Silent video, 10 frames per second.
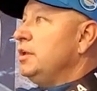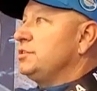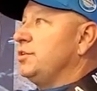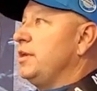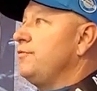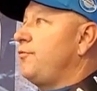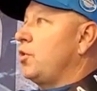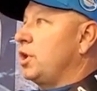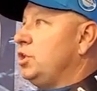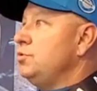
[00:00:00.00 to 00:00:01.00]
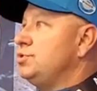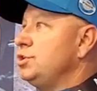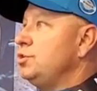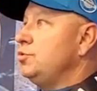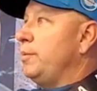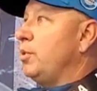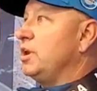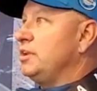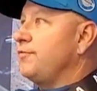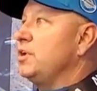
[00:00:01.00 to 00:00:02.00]
So then for Q2, we put
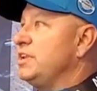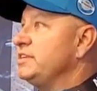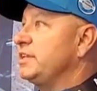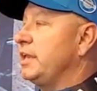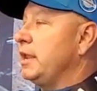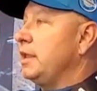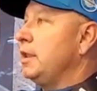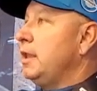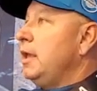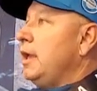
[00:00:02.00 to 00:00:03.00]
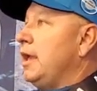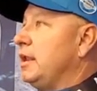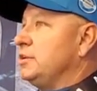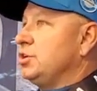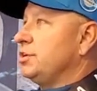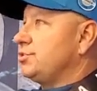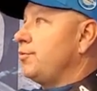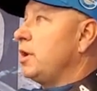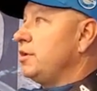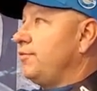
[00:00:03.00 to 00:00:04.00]
a different disc in it, and it took us a
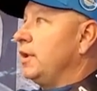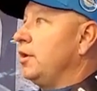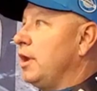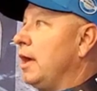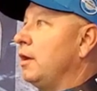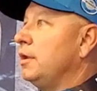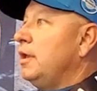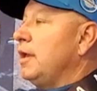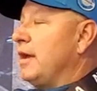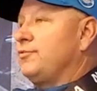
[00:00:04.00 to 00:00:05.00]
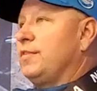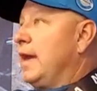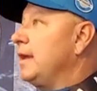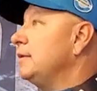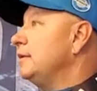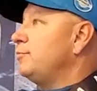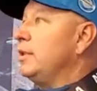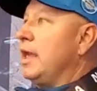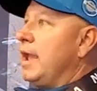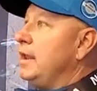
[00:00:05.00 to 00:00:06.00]
run to figure it out. After that, it's
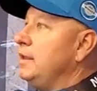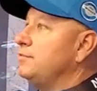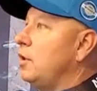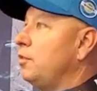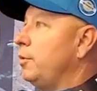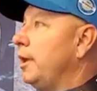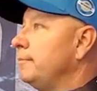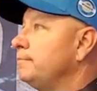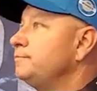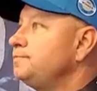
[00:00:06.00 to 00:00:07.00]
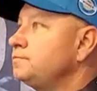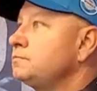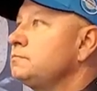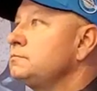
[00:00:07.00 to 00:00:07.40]
been 80s all the way.